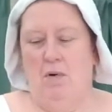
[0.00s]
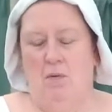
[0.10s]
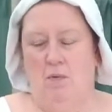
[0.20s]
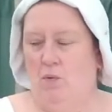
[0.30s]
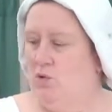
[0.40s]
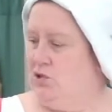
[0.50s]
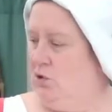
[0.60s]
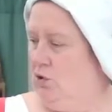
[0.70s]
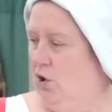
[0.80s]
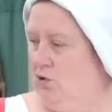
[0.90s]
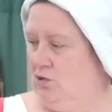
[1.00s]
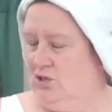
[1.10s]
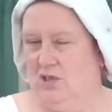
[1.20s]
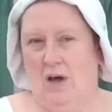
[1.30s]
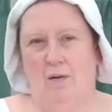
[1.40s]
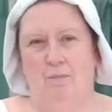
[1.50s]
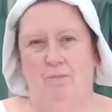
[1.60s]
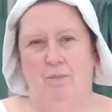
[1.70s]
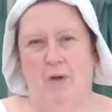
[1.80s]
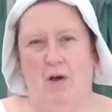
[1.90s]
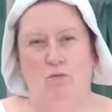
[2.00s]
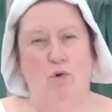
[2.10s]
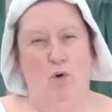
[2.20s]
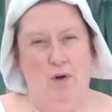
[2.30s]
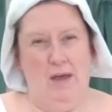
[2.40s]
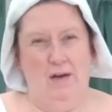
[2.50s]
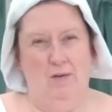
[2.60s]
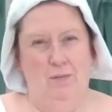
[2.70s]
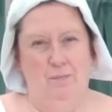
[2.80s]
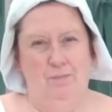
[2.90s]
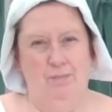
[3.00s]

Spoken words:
But we've also got some raw eel